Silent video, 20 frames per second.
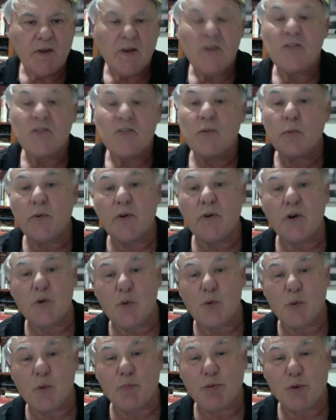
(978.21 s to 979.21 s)
So we've got to
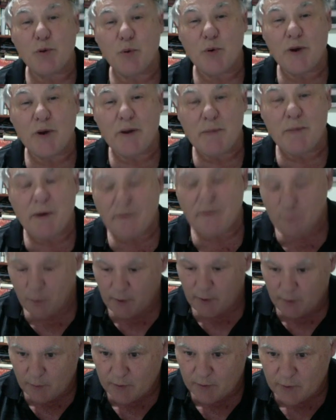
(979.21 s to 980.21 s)
applaud him, haven't we?
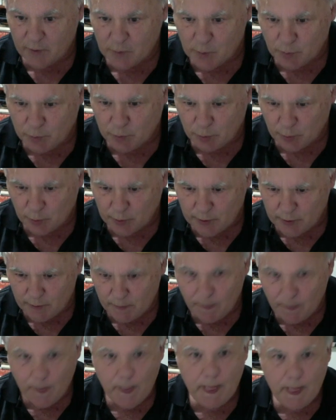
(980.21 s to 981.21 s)
We've got to applaud him.
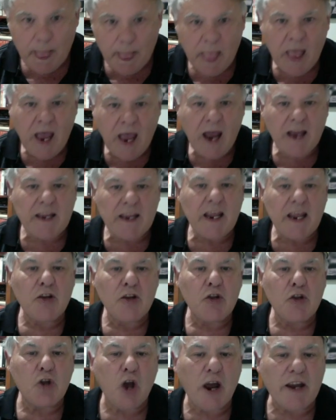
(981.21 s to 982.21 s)
And now
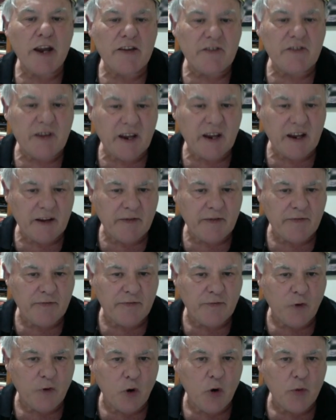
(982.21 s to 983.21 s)
knight to
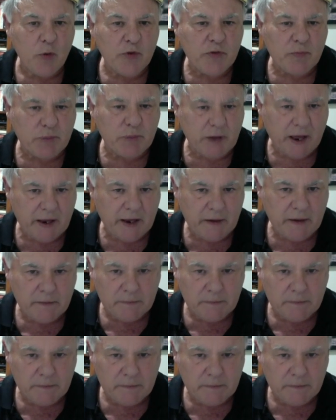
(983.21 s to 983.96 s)
f4 was played.